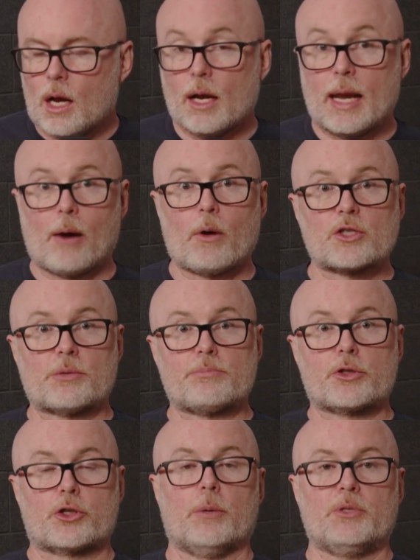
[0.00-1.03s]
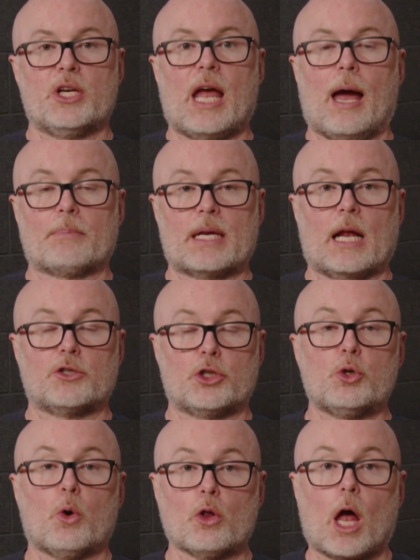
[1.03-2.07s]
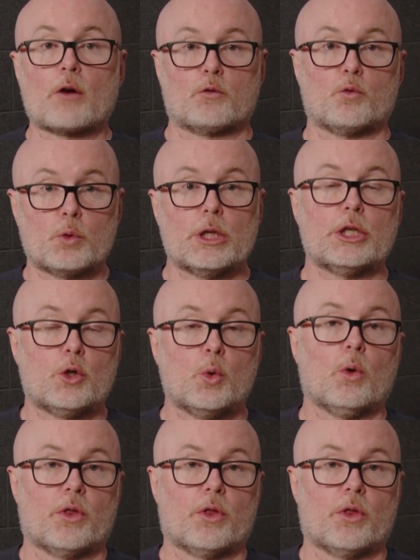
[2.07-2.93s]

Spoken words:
now our subscription app can actually do a lot of really cool